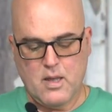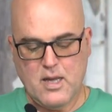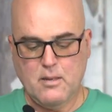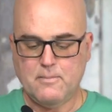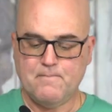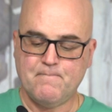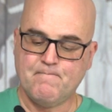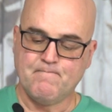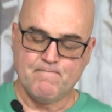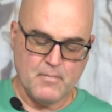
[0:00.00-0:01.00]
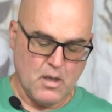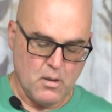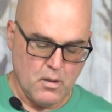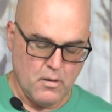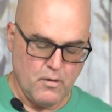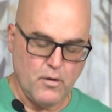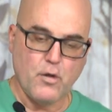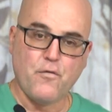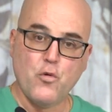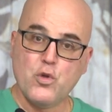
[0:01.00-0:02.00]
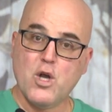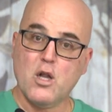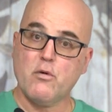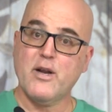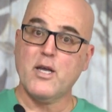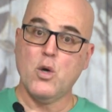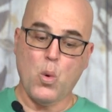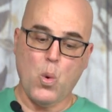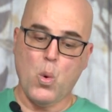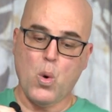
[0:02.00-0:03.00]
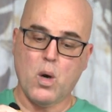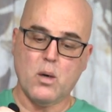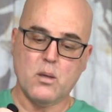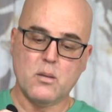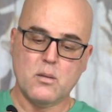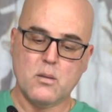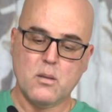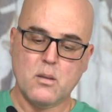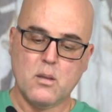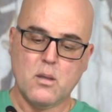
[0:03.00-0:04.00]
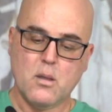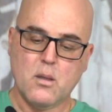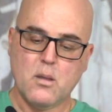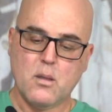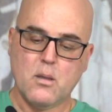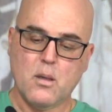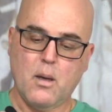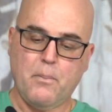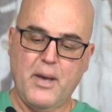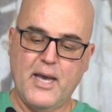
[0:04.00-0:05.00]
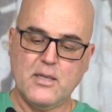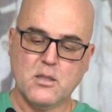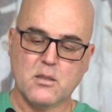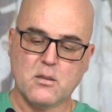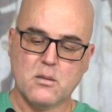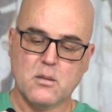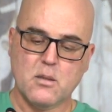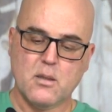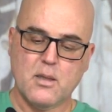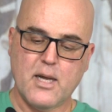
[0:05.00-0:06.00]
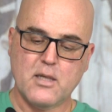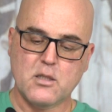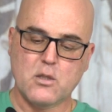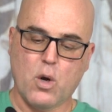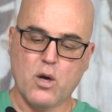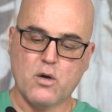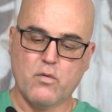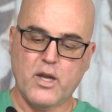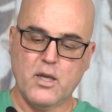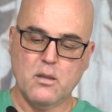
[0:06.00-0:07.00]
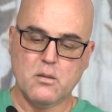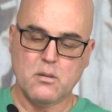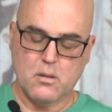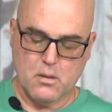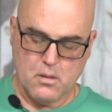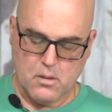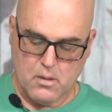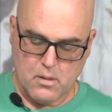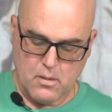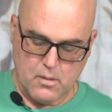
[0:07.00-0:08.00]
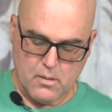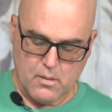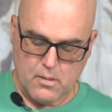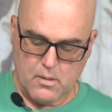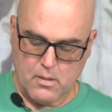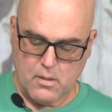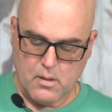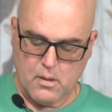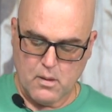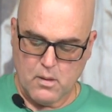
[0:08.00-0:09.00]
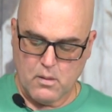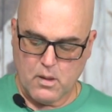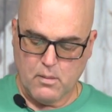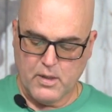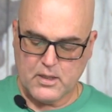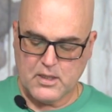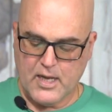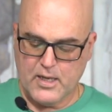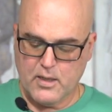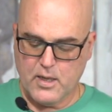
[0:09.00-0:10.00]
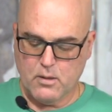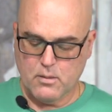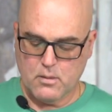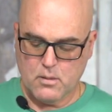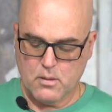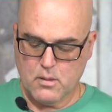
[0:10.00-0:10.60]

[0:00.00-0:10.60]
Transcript: And then your food coloring or a paste that is dark green. I'm gonna mix that in there.